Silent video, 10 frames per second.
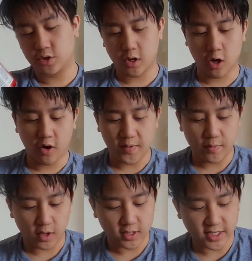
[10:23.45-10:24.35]
a lot of
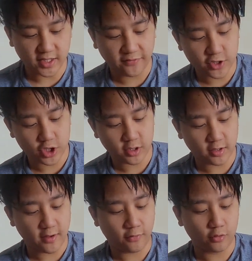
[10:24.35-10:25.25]
people are zinc deficient,
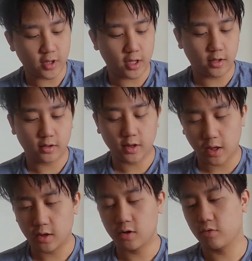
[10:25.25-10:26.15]
therefore they,
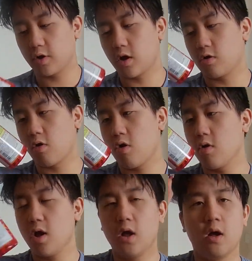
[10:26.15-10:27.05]
they you know they can't grow.